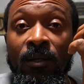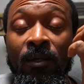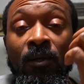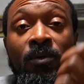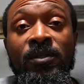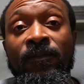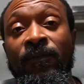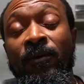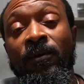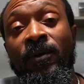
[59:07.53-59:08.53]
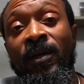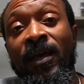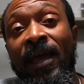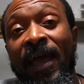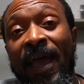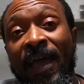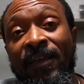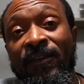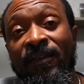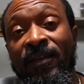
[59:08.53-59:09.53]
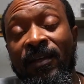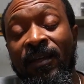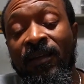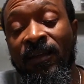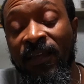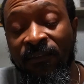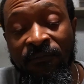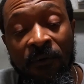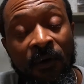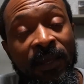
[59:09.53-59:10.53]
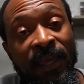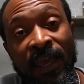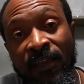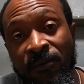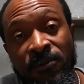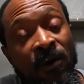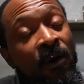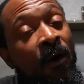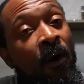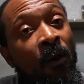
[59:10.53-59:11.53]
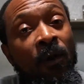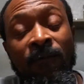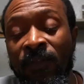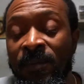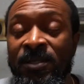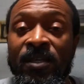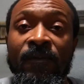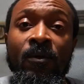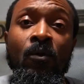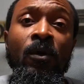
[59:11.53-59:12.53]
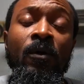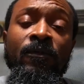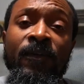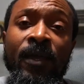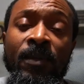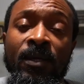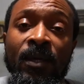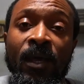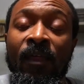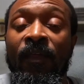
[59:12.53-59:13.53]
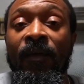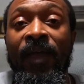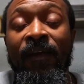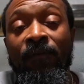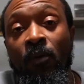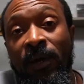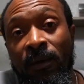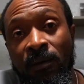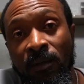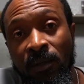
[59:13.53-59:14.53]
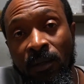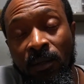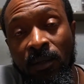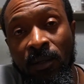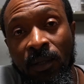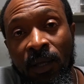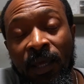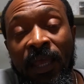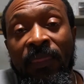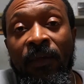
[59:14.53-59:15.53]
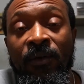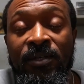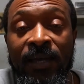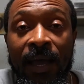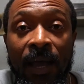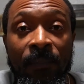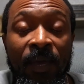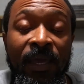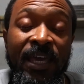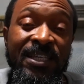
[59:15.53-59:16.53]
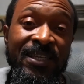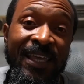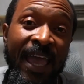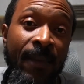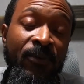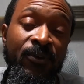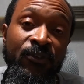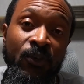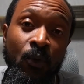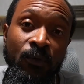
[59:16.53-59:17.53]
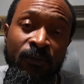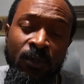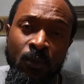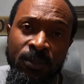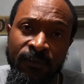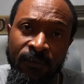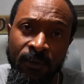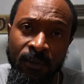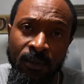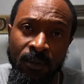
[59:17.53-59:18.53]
Lucifer has, his fallen angels are all over the material world, family. They're everywhere. And their job is to capture souls for Lucifer.